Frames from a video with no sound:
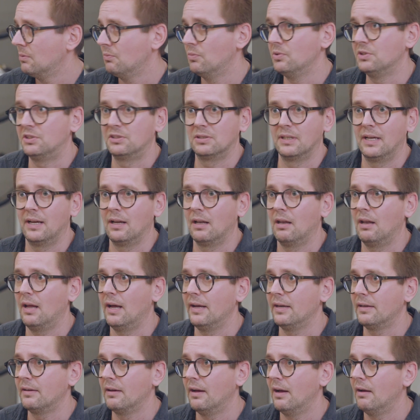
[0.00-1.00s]
which say
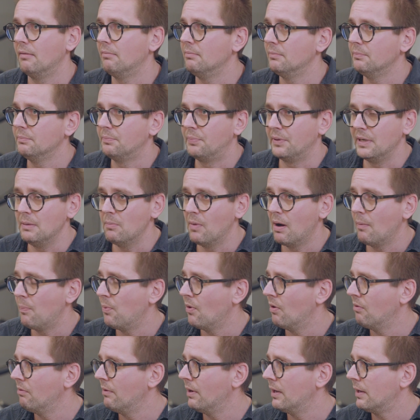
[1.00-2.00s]
like Prima
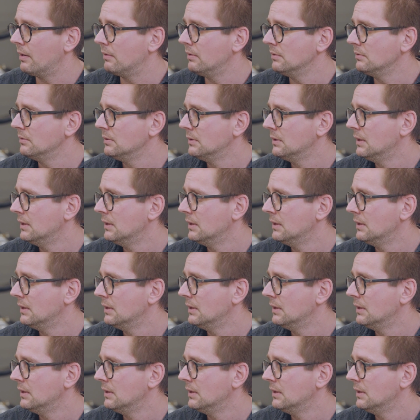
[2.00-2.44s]
Power,